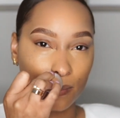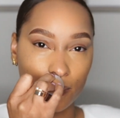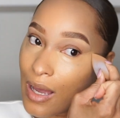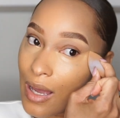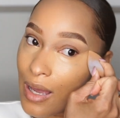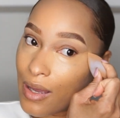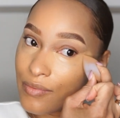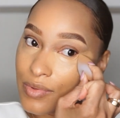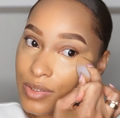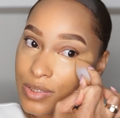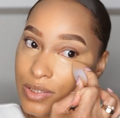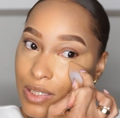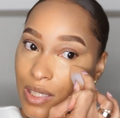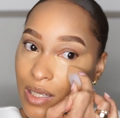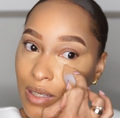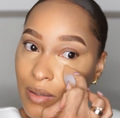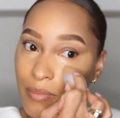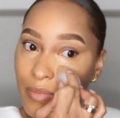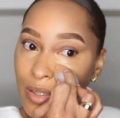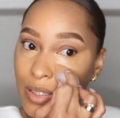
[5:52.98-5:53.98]
I haven't
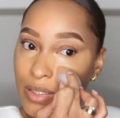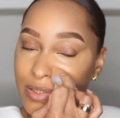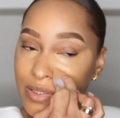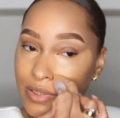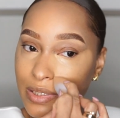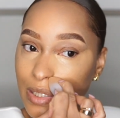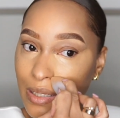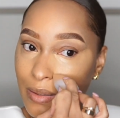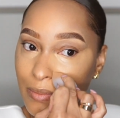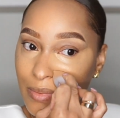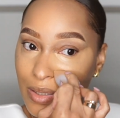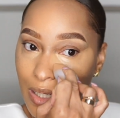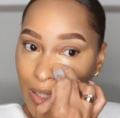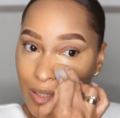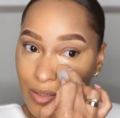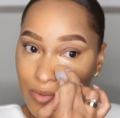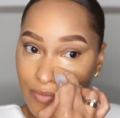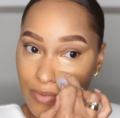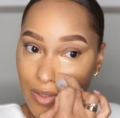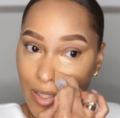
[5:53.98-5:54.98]
seen much that I'm
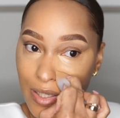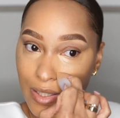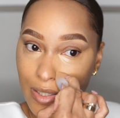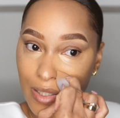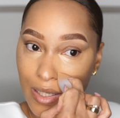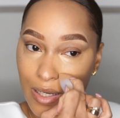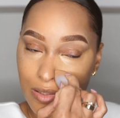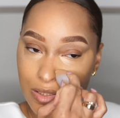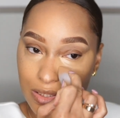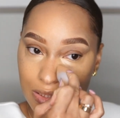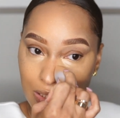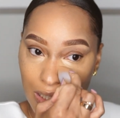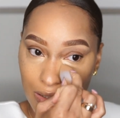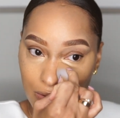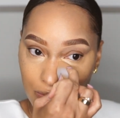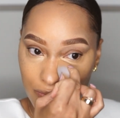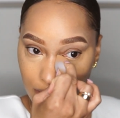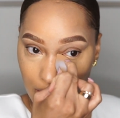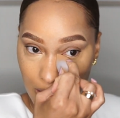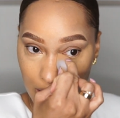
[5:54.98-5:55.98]
kind of like,
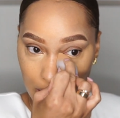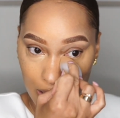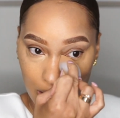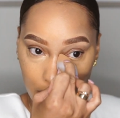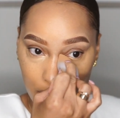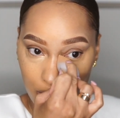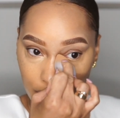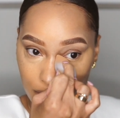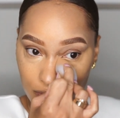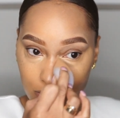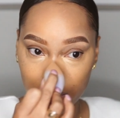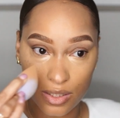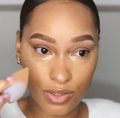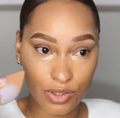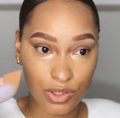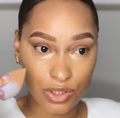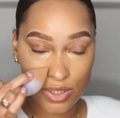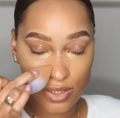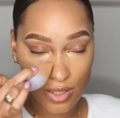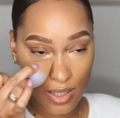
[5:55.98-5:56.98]
outside of like e.l.f.
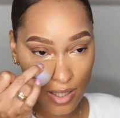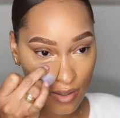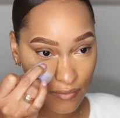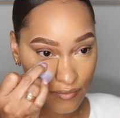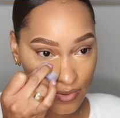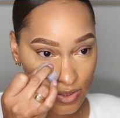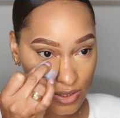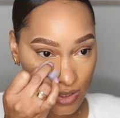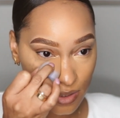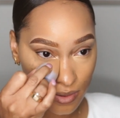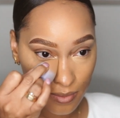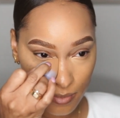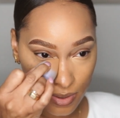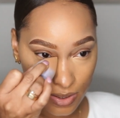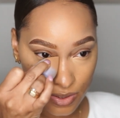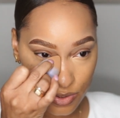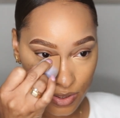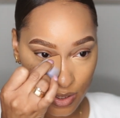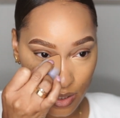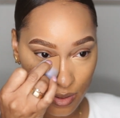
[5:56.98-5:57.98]
launches, I haven't seen
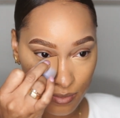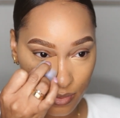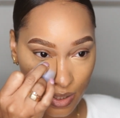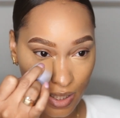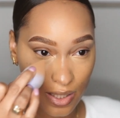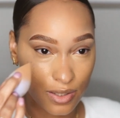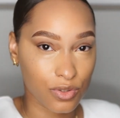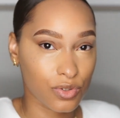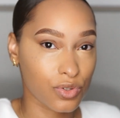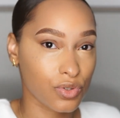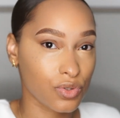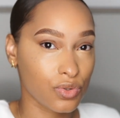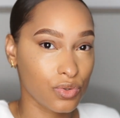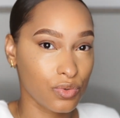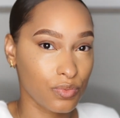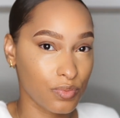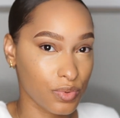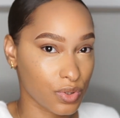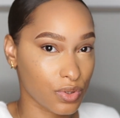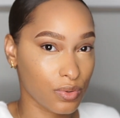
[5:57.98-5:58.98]
much that I'm like
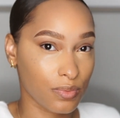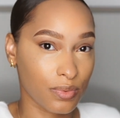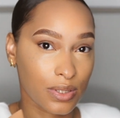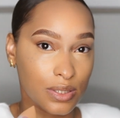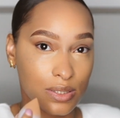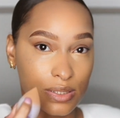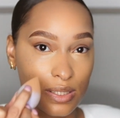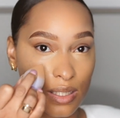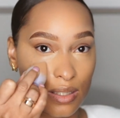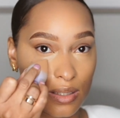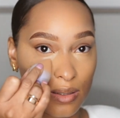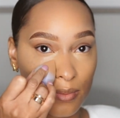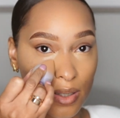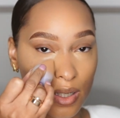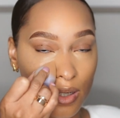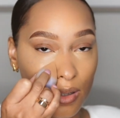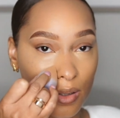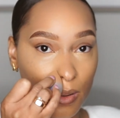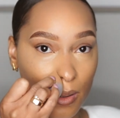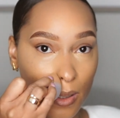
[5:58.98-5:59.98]
super excited
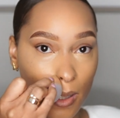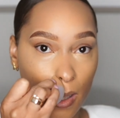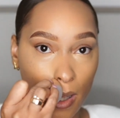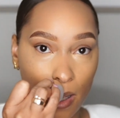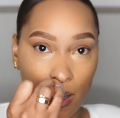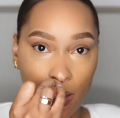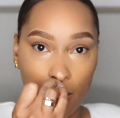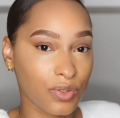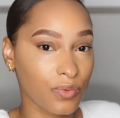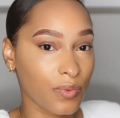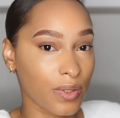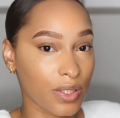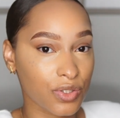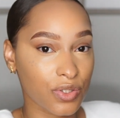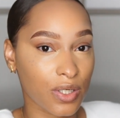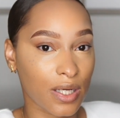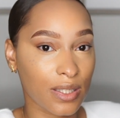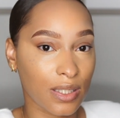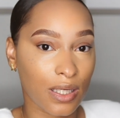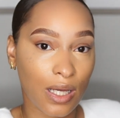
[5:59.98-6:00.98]
about. I do
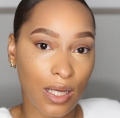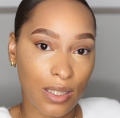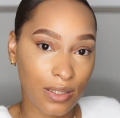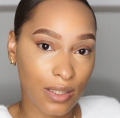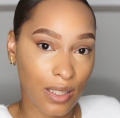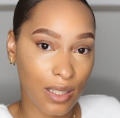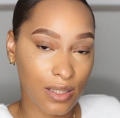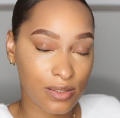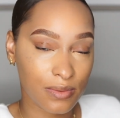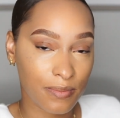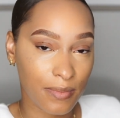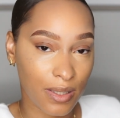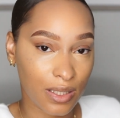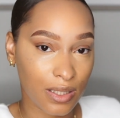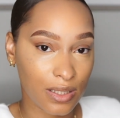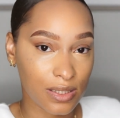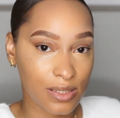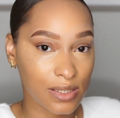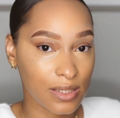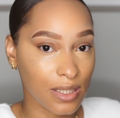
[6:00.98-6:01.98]
want to try the Kylie
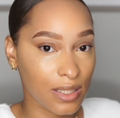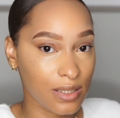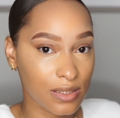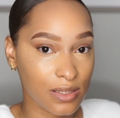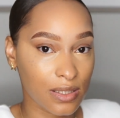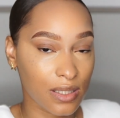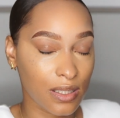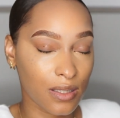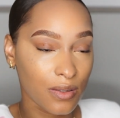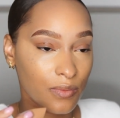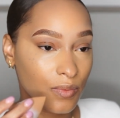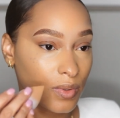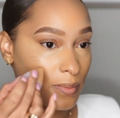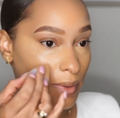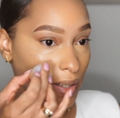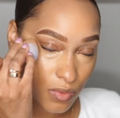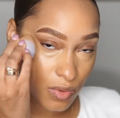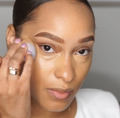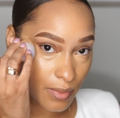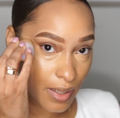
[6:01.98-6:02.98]
Cosmetics Skin Tint. One
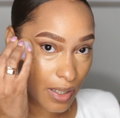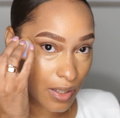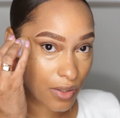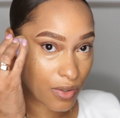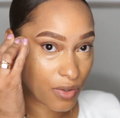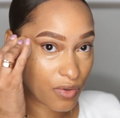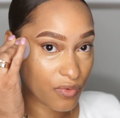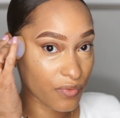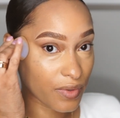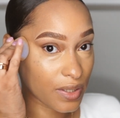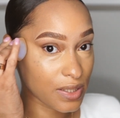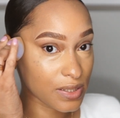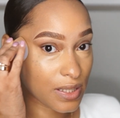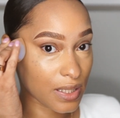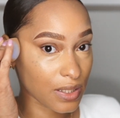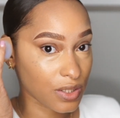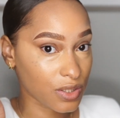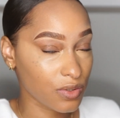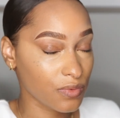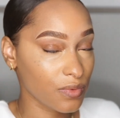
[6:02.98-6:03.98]
of my
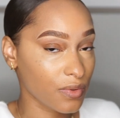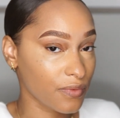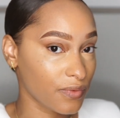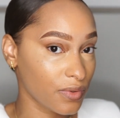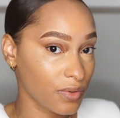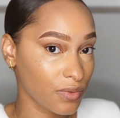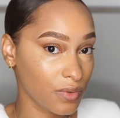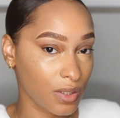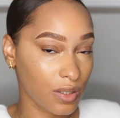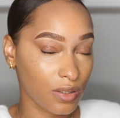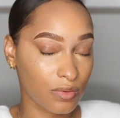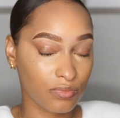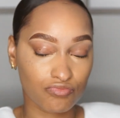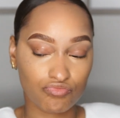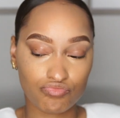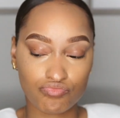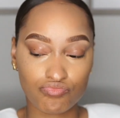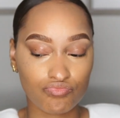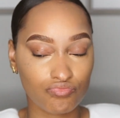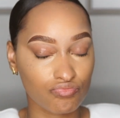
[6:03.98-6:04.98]
girlfriends actually reviewed it.
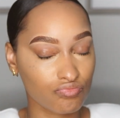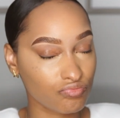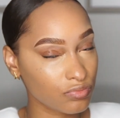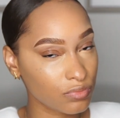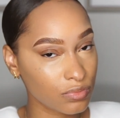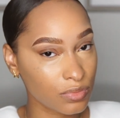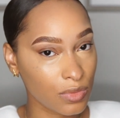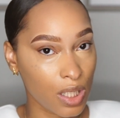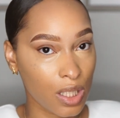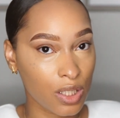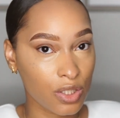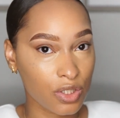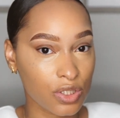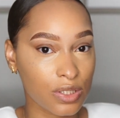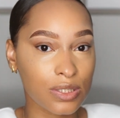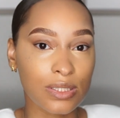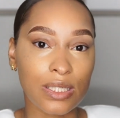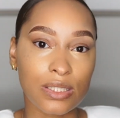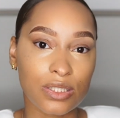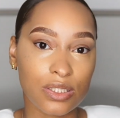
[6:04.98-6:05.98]

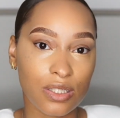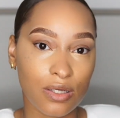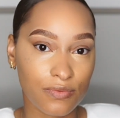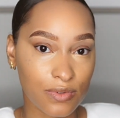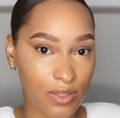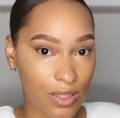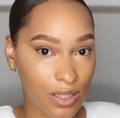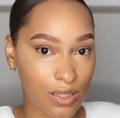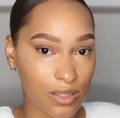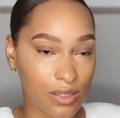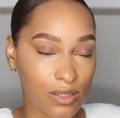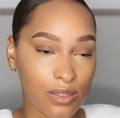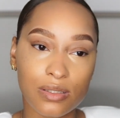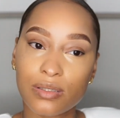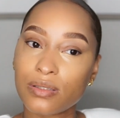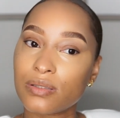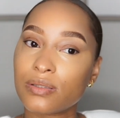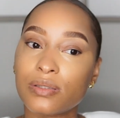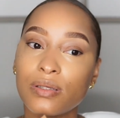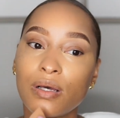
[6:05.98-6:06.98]
She said chef's
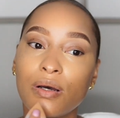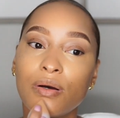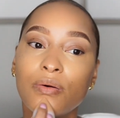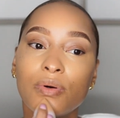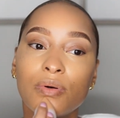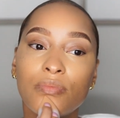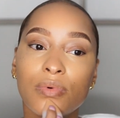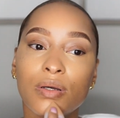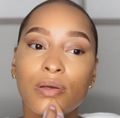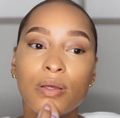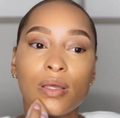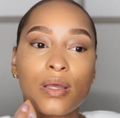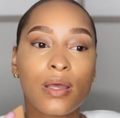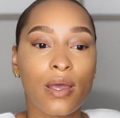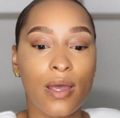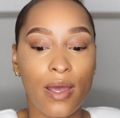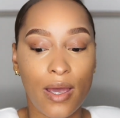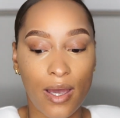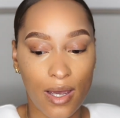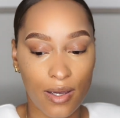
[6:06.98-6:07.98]
kiss, so
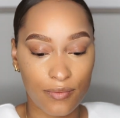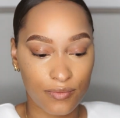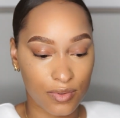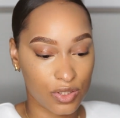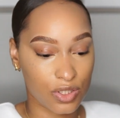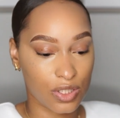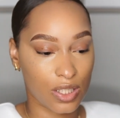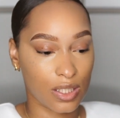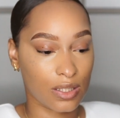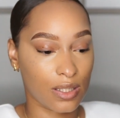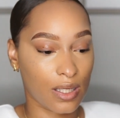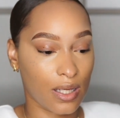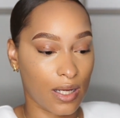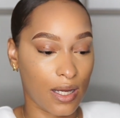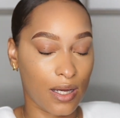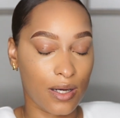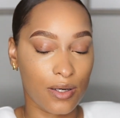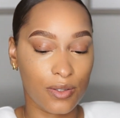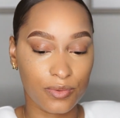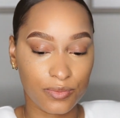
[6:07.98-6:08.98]
have to check
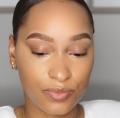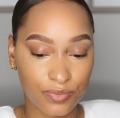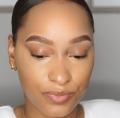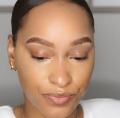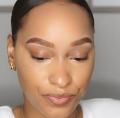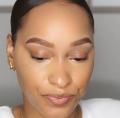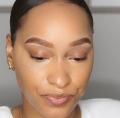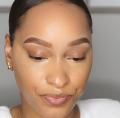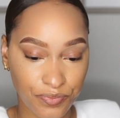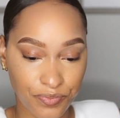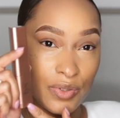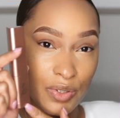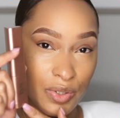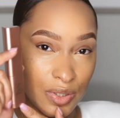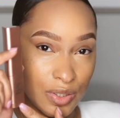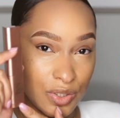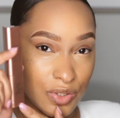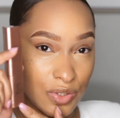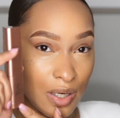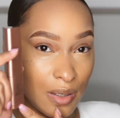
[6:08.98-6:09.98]
that out. If you're
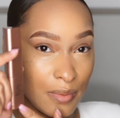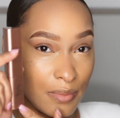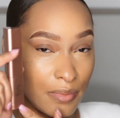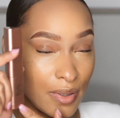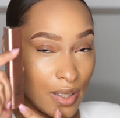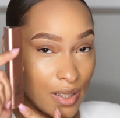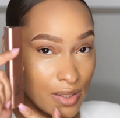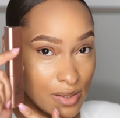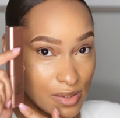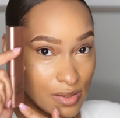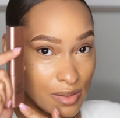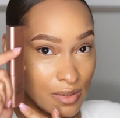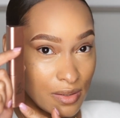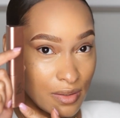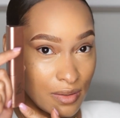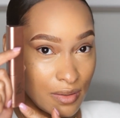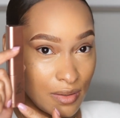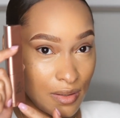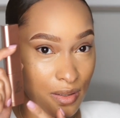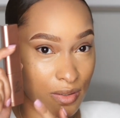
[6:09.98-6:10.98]
gonna try a
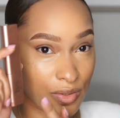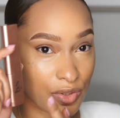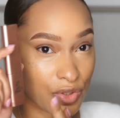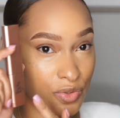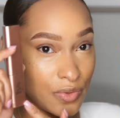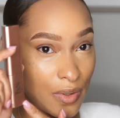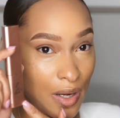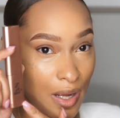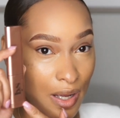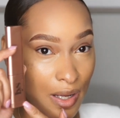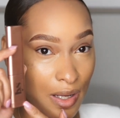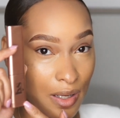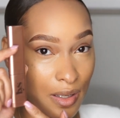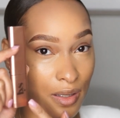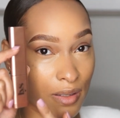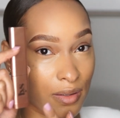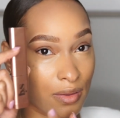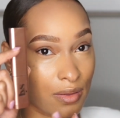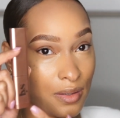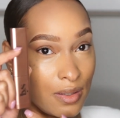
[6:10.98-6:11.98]
bronzer,
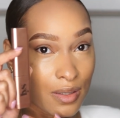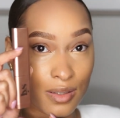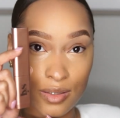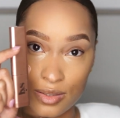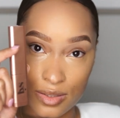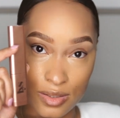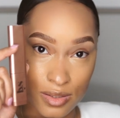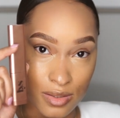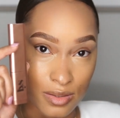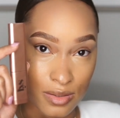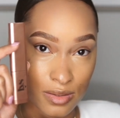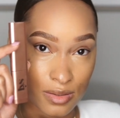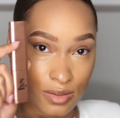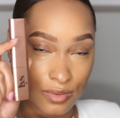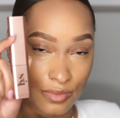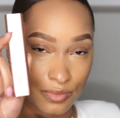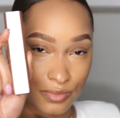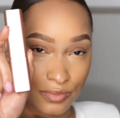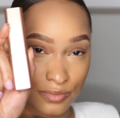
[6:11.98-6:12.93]
try this.